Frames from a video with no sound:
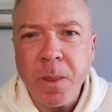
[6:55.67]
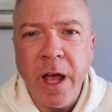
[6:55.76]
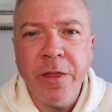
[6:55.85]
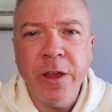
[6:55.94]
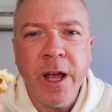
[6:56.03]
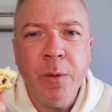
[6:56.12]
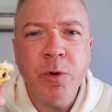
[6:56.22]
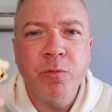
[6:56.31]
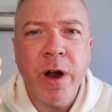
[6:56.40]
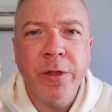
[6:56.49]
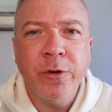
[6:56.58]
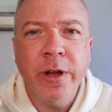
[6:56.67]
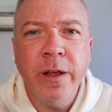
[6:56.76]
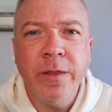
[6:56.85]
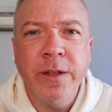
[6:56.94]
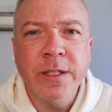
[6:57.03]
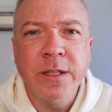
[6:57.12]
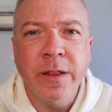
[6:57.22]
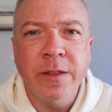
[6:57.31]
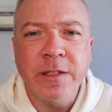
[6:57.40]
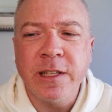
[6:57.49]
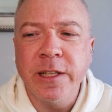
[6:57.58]
I think I would rather eat this
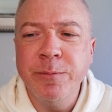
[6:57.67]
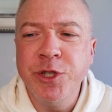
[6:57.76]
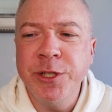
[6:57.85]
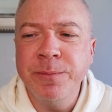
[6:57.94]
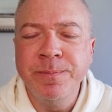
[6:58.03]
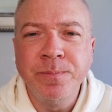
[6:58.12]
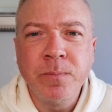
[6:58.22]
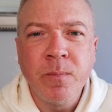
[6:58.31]
than the Slim Jim.